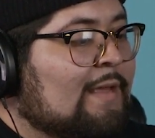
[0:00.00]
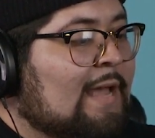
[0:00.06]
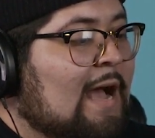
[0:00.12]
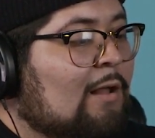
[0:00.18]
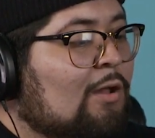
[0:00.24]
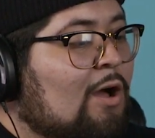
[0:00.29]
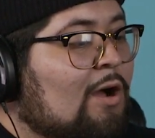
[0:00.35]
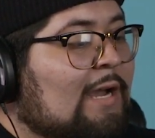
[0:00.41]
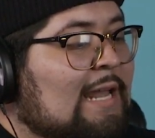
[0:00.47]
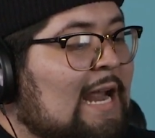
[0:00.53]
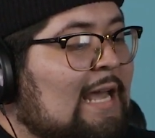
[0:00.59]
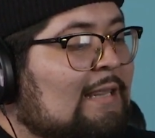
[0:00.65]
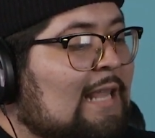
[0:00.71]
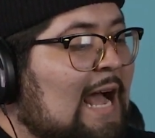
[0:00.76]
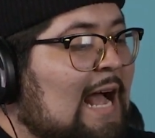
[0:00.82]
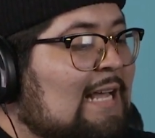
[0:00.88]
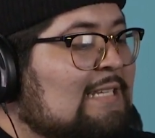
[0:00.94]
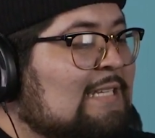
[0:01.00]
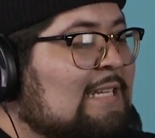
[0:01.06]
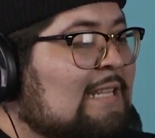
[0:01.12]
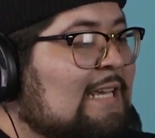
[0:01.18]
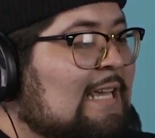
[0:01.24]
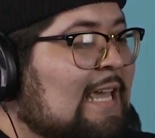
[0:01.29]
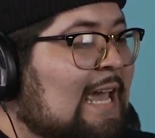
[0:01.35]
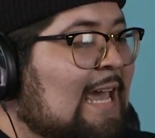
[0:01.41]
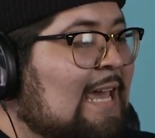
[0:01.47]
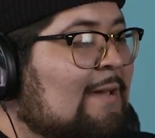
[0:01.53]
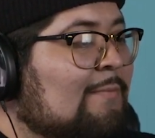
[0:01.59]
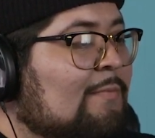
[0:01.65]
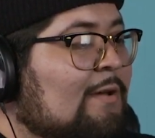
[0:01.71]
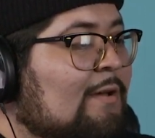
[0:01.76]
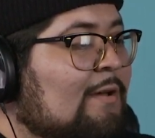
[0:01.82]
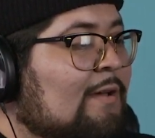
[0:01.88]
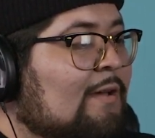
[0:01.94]
can I last in the
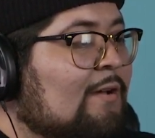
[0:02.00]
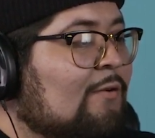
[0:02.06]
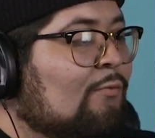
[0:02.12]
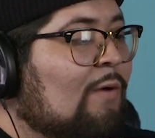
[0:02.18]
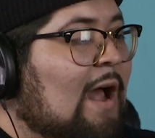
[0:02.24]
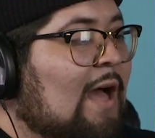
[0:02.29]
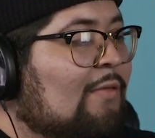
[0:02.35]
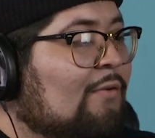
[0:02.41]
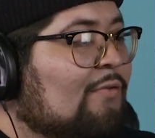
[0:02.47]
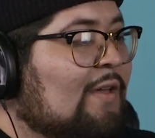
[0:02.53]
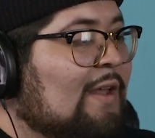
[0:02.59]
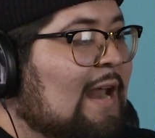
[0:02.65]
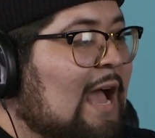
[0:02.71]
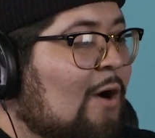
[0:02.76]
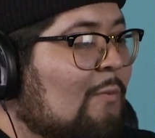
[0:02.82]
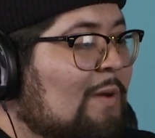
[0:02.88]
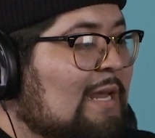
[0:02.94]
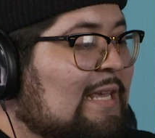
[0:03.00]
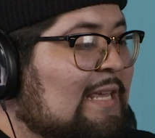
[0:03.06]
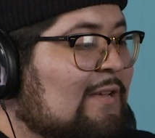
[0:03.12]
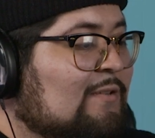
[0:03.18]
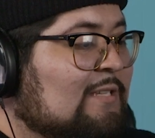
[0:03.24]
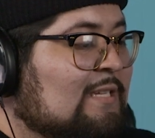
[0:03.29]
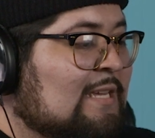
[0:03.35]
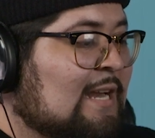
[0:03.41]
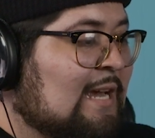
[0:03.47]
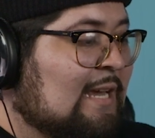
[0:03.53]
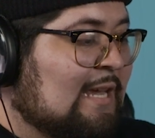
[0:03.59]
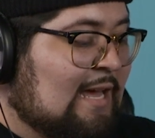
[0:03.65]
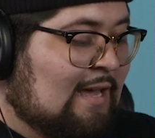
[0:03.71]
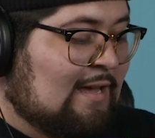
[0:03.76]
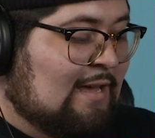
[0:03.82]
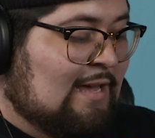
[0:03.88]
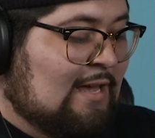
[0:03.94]
game rather than how many kills can I get.